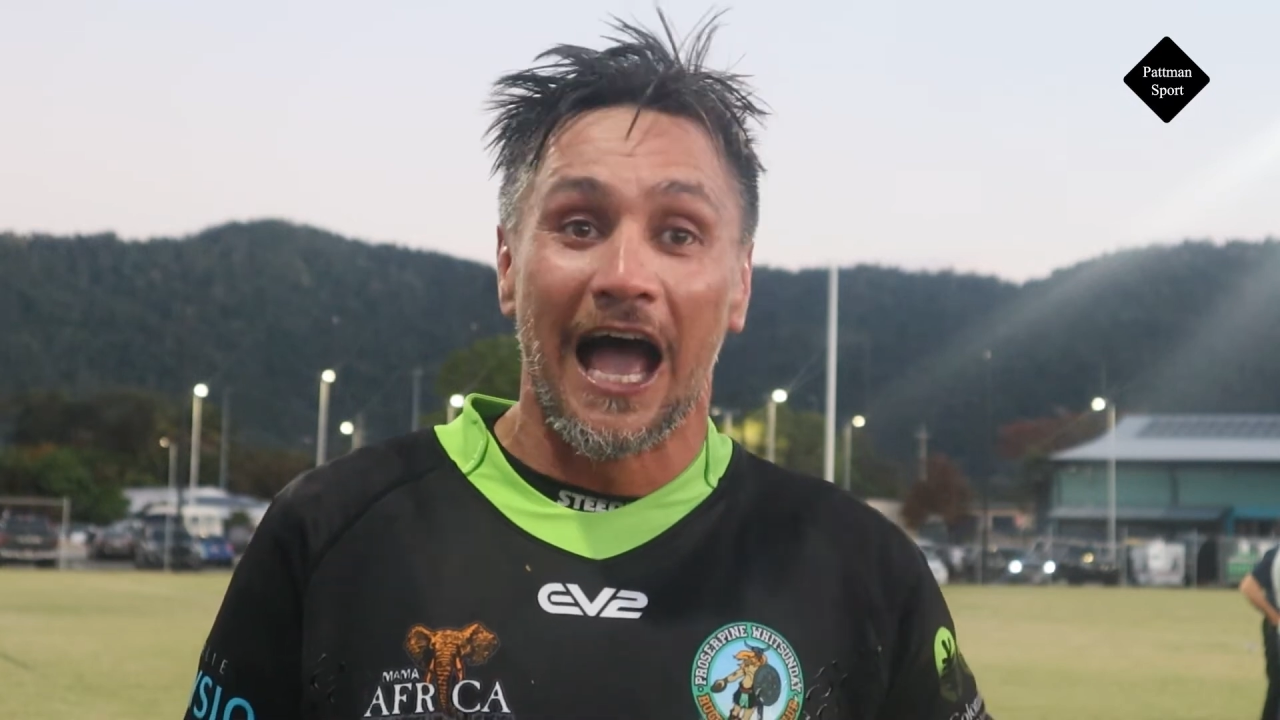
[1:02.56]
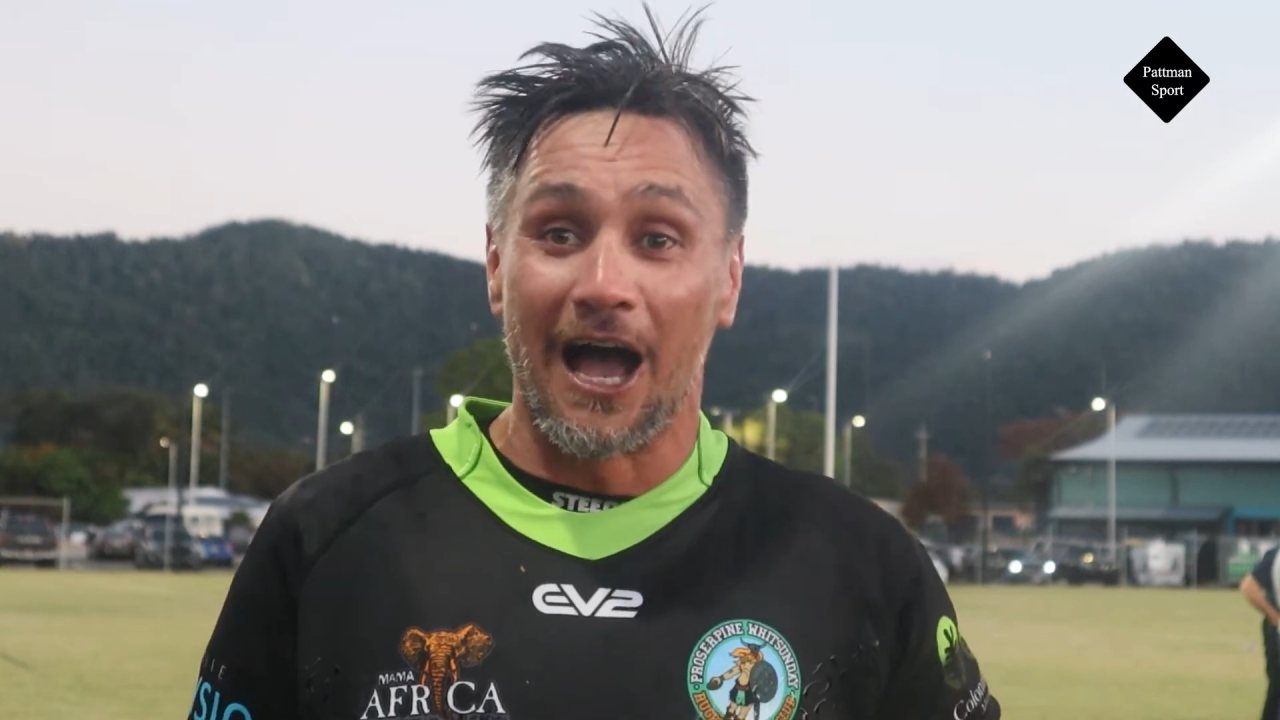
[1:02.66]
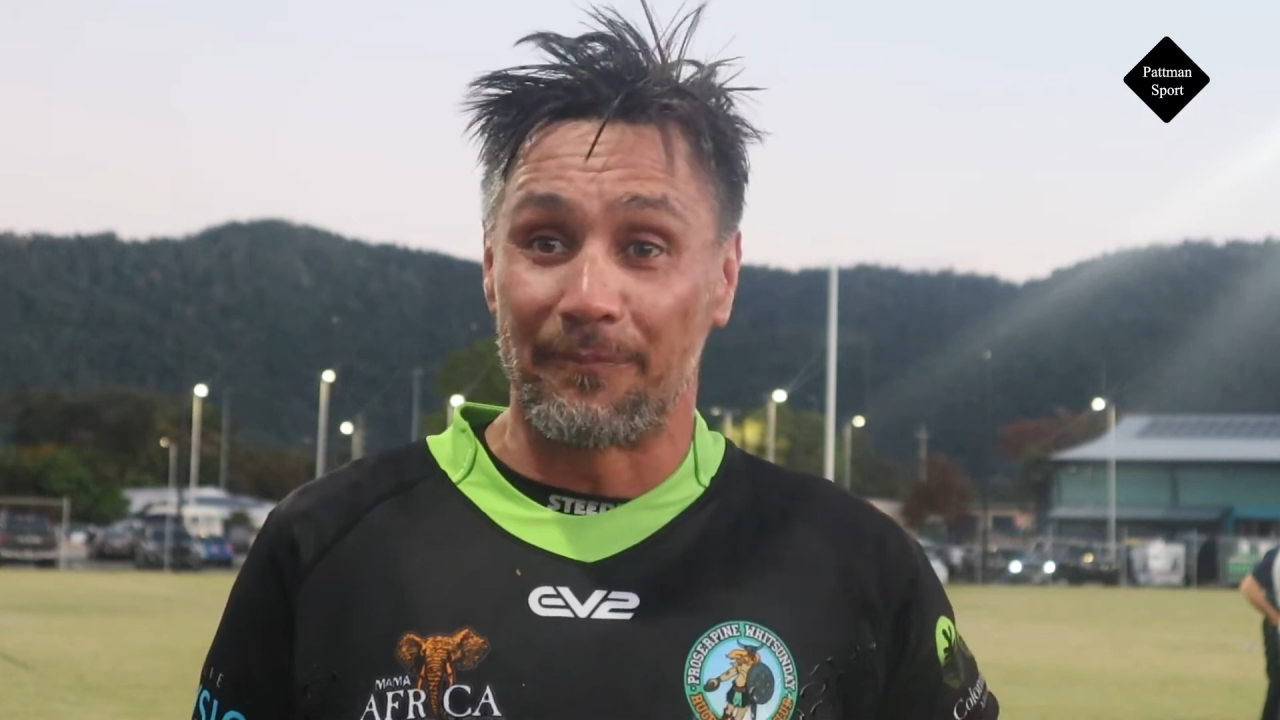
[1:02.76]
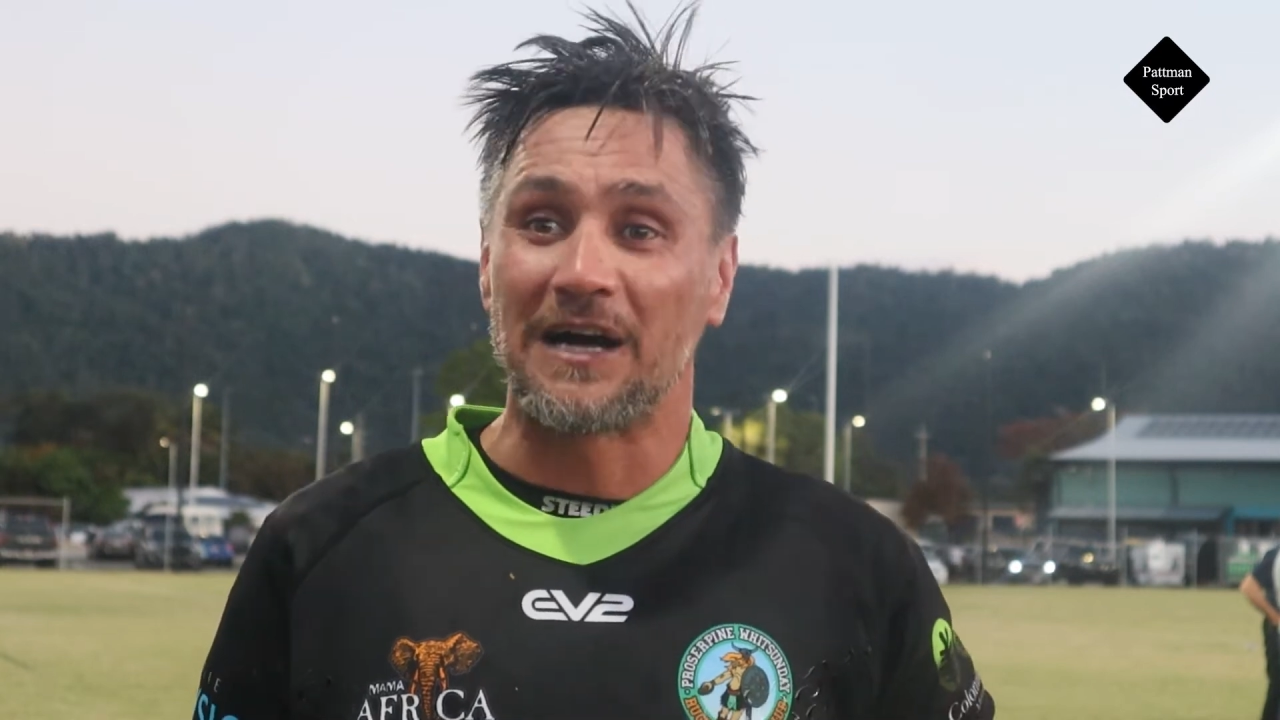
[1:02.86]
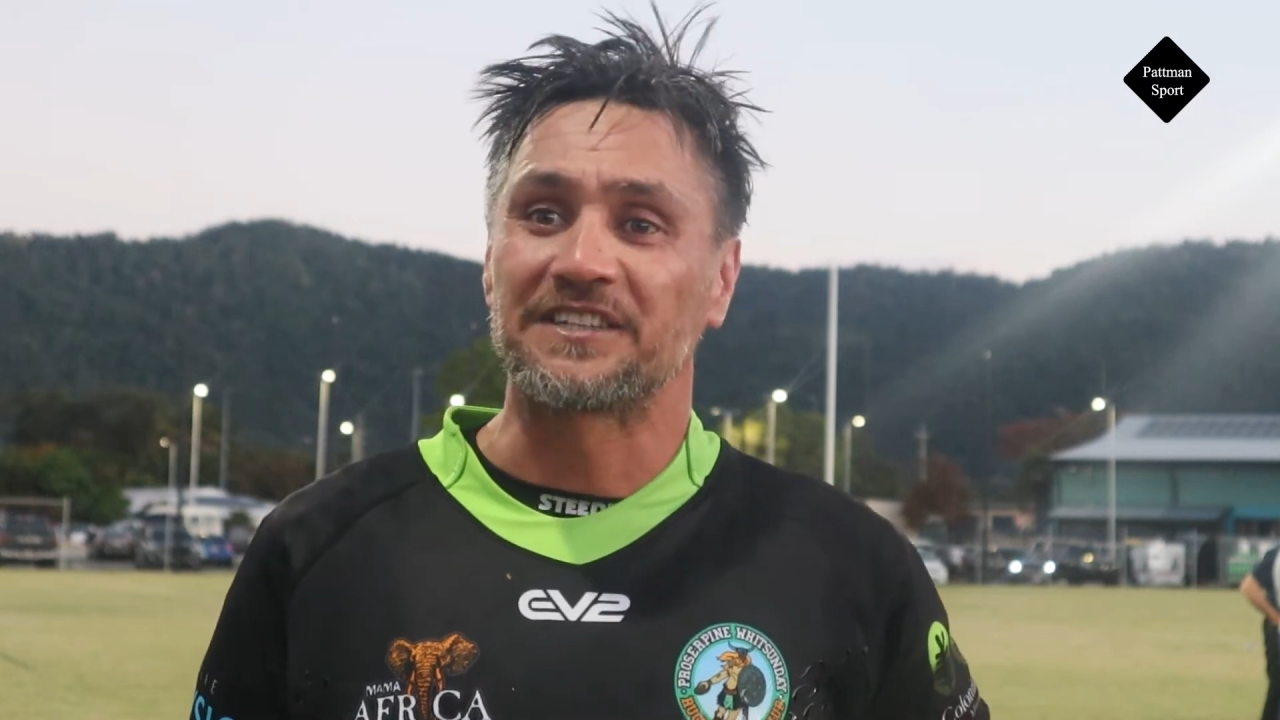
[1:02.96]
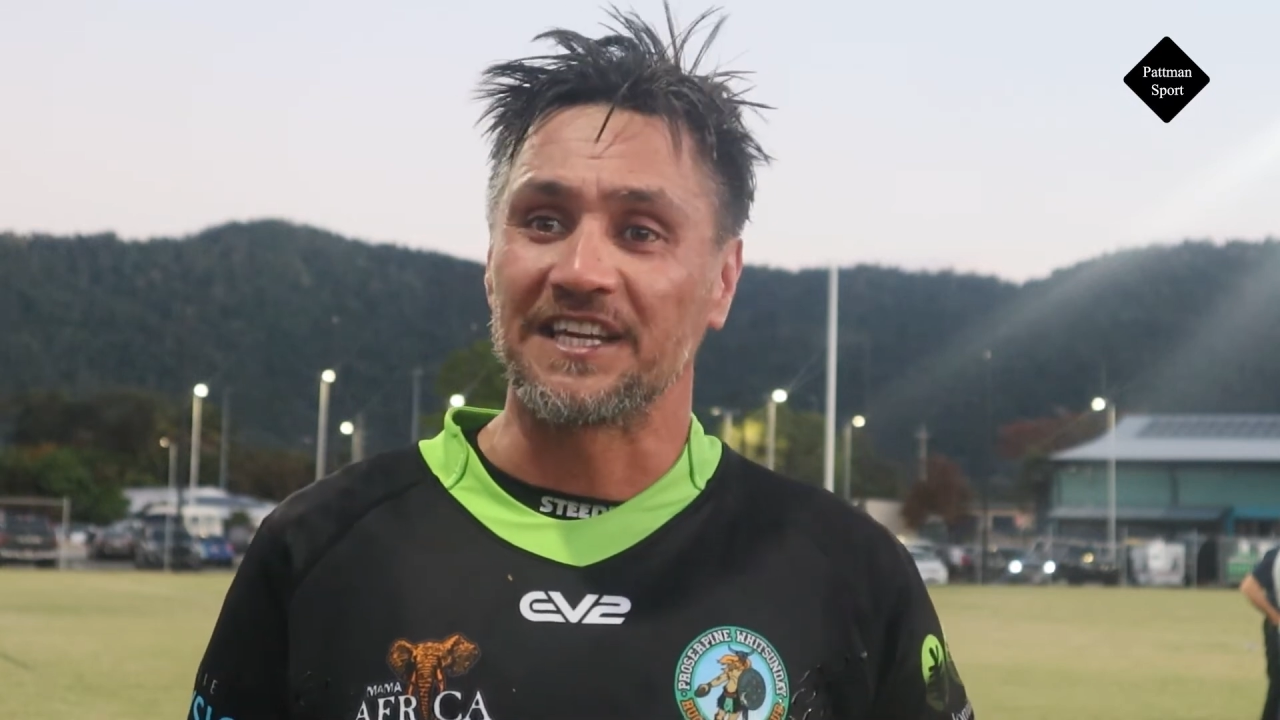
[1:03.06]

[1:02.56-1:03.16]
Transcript: About